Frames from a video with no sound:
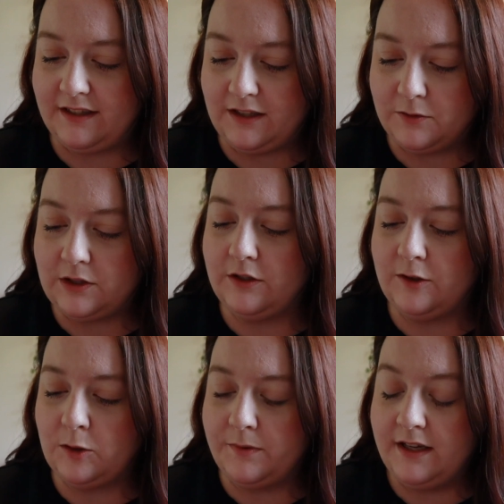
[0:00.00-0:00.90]

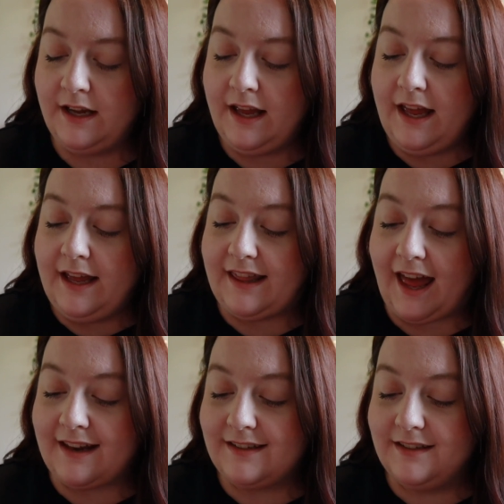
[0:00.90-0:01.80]
YouTube,
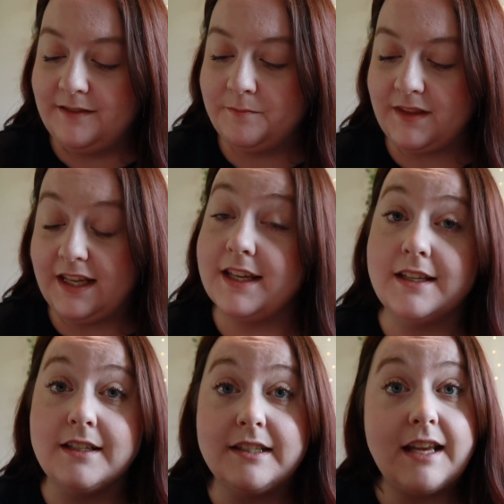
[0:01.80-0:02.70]
that
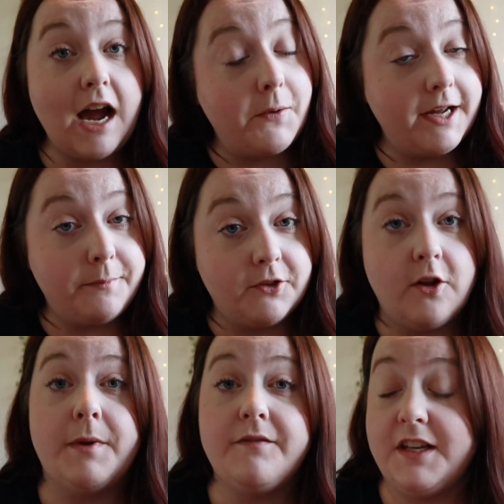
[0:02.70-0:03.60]
is how I upload
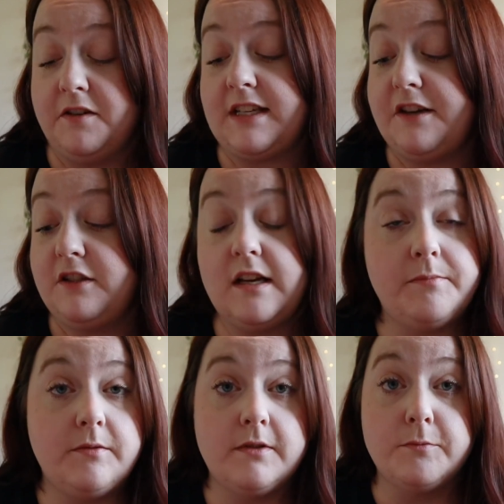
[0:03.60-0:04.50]
all my videos. I just
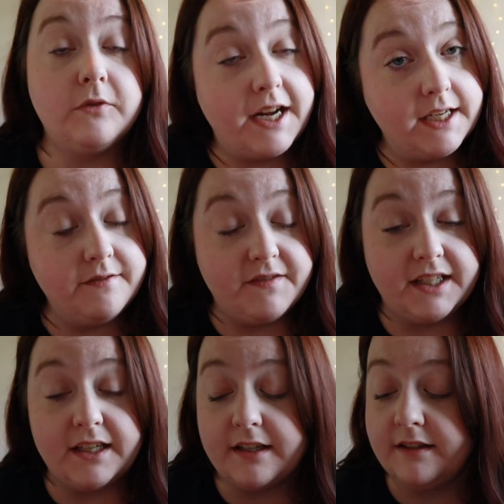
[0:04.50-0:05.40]
upload them right
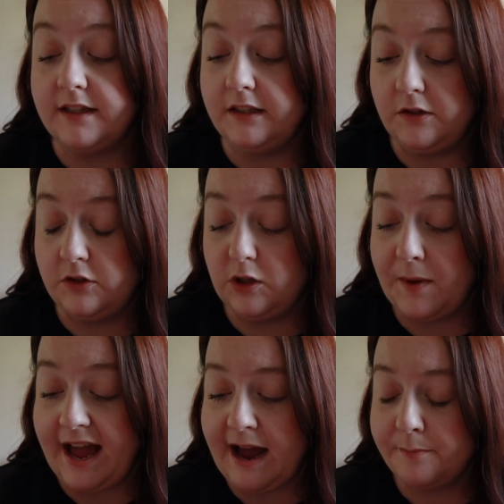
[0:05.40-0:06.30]
via the YouTube
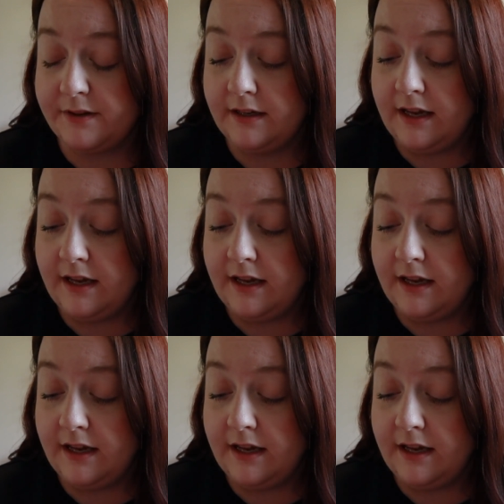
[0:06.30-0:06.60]
app,